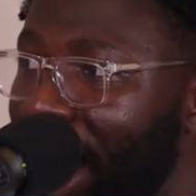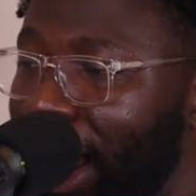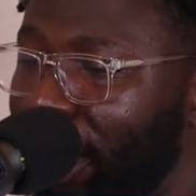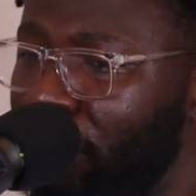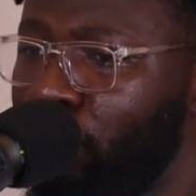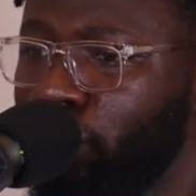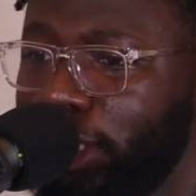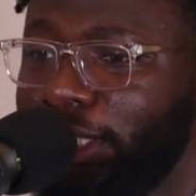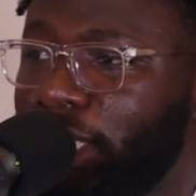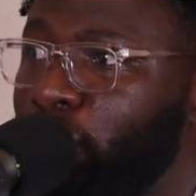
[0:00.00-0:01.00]
I know
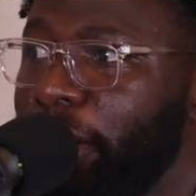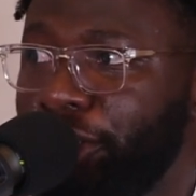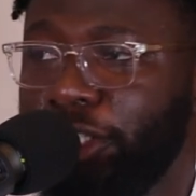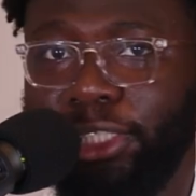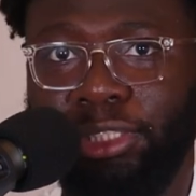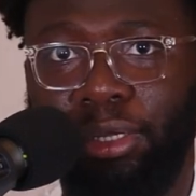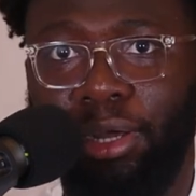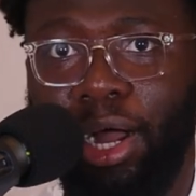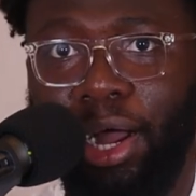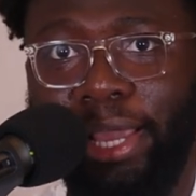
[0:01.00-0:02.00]
the situation is.
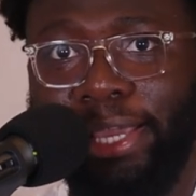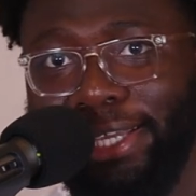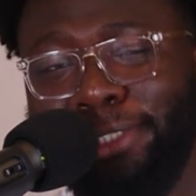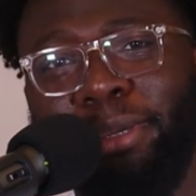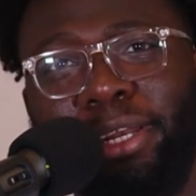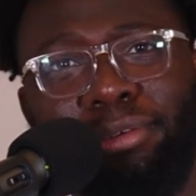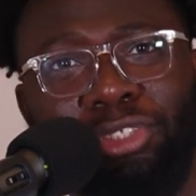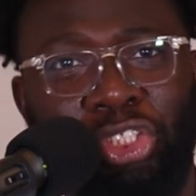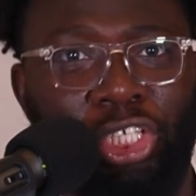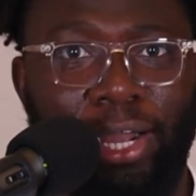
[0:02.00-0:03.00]
Uh, he's been
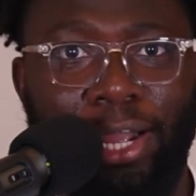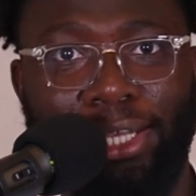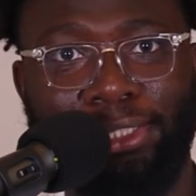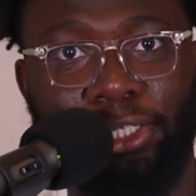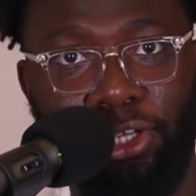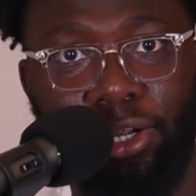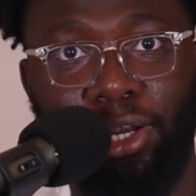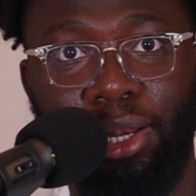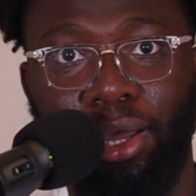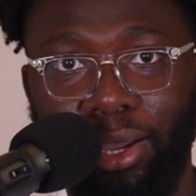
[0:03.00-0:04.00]
sarcastic. Not
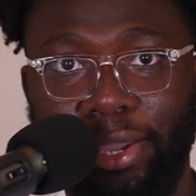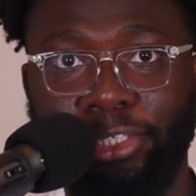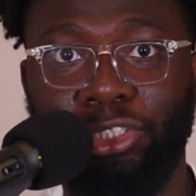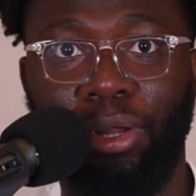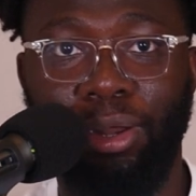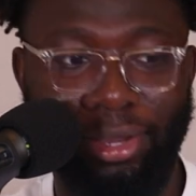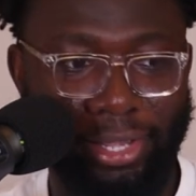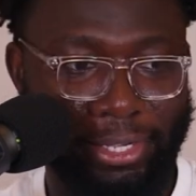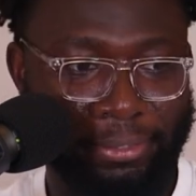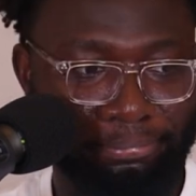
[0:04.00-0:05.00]
gonna lie, it's not
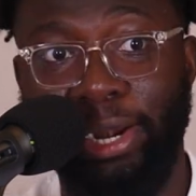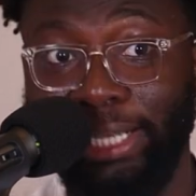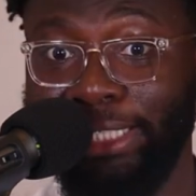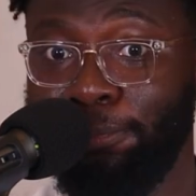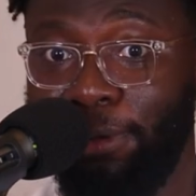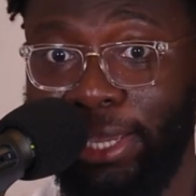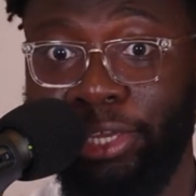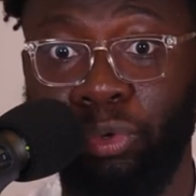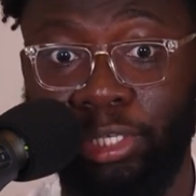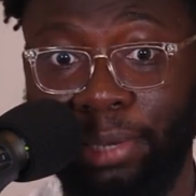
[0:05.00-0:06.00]
like trying to
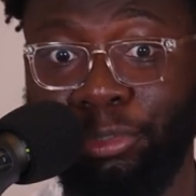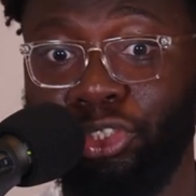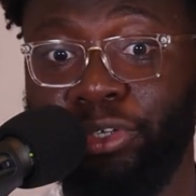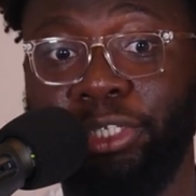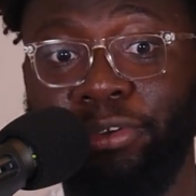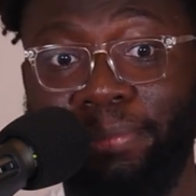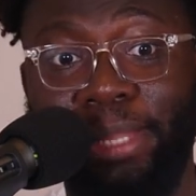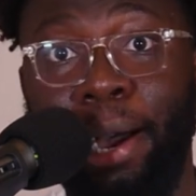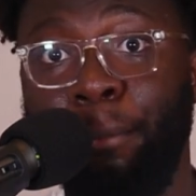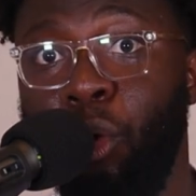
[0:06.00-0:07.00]
explain or demonstrate to him
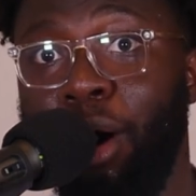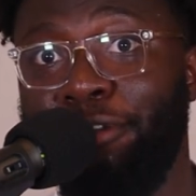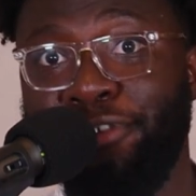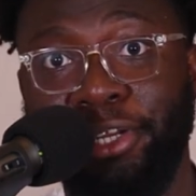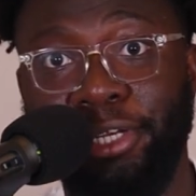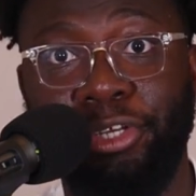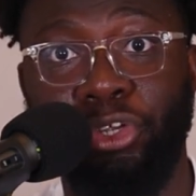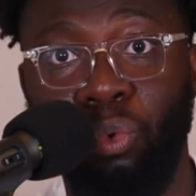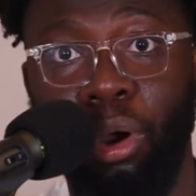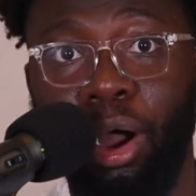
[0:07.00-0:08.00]
that I'm more African than
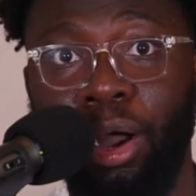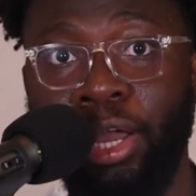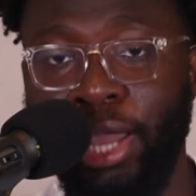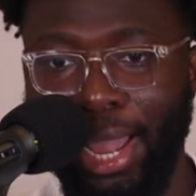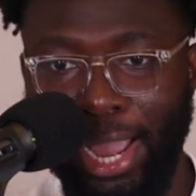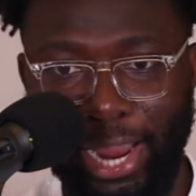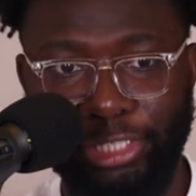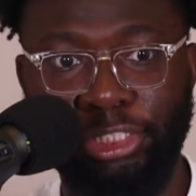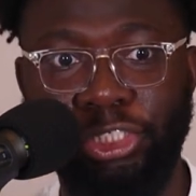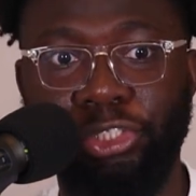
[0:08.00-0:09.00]
you are.
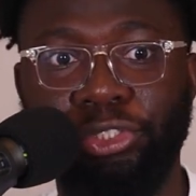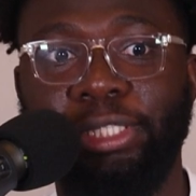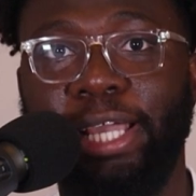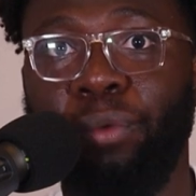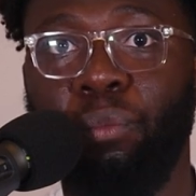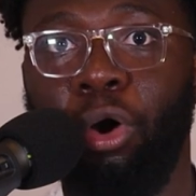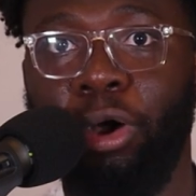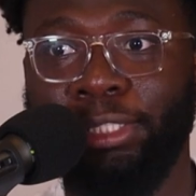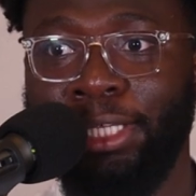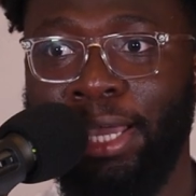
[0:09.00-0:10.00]
Hence, he used the N
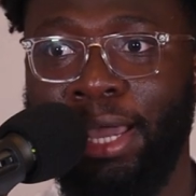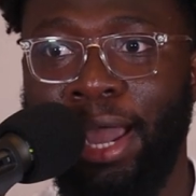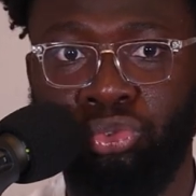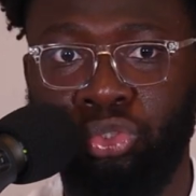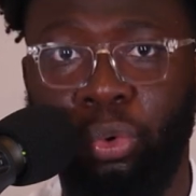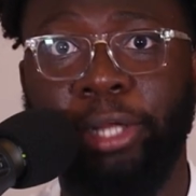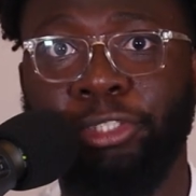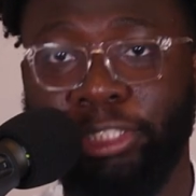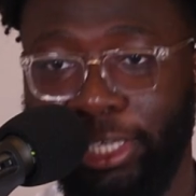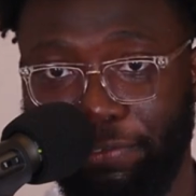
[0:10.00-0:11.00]
word. Tried
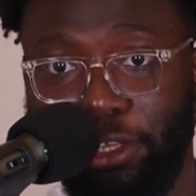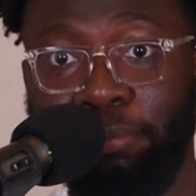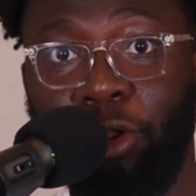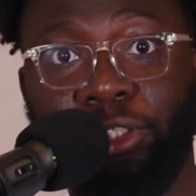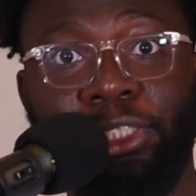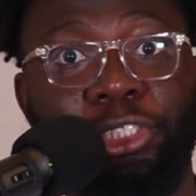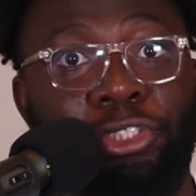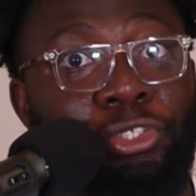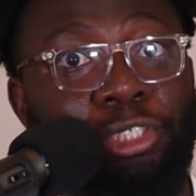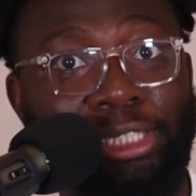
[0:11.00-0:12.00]
to see if Du Plessis
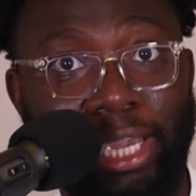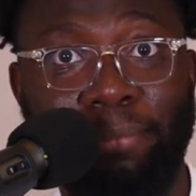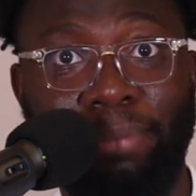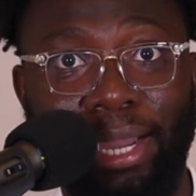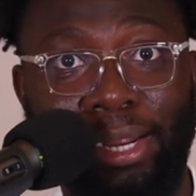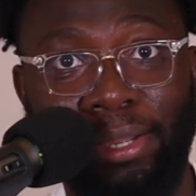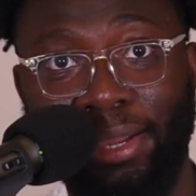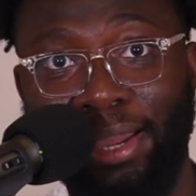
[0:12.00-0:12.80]
could say it back,